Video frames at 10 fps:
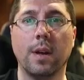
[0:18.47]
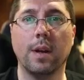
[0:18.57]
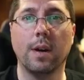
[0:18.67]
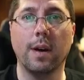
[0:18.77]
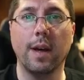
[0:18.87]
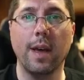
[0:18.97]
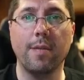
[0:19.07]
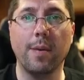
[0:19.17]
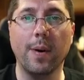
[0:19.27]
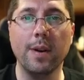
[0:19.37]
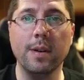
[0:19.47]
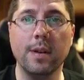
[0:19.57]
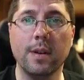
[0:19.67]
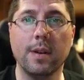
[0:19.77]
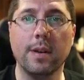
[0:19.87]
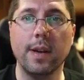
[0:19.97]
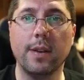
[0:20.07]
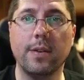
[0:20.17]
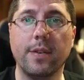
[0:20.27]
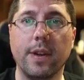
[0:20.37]
Hi everyone, day
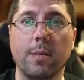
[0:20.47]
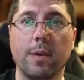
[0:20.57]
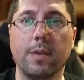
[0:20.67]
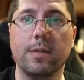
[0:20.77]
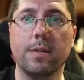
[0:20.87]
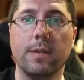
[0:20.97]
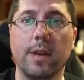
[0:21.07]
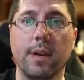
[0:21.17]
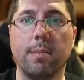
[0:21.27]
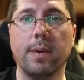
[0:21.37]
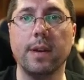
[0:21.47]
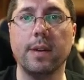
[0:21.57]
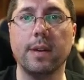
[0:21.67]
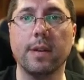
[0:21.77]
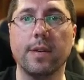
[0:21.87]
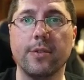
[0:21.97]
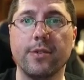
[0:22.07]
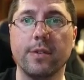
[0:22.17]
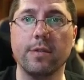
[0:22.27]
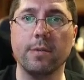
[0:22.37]
3 was today played in Grand
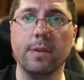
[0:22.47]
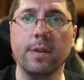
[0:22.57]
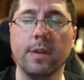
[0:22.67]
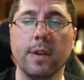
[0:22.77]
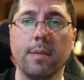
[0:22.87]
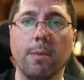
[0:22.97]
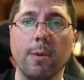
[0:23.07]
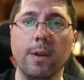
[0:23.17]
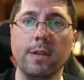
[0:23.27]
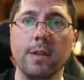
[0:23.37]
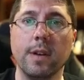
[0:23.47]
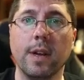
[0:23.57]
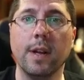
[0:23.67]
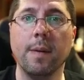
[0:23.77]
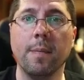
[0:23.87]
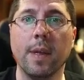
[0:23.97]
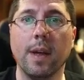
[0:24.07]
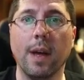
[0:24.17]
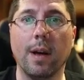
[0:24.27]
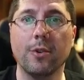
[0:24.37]
Chess Tour in Poland.
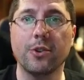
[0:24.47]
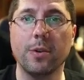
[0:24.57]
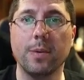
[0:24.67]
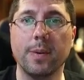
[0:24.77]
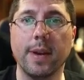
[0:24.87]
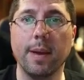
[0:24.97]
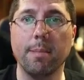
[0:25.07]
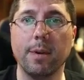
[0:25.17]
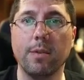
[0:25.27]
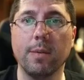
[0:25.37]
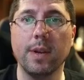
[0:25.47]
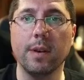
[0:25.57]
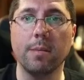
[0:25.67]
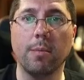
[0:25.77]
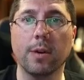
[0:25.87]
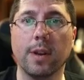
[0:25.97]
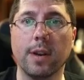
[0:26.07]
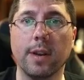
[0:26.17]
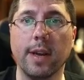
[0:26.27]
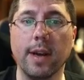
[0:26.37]
I'll show you a game between Bogdan
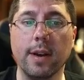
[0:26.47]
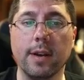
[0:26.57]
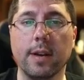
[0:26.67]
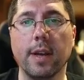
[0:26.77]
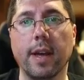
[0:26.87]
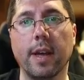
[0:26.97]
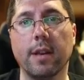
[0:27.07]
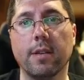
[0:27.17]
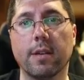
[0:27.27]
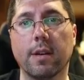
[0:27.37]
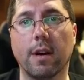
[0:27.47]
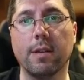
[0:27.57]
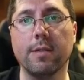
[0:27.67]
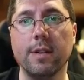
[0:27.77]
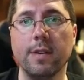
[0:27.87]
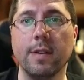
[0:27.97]
Deák and Carlsen,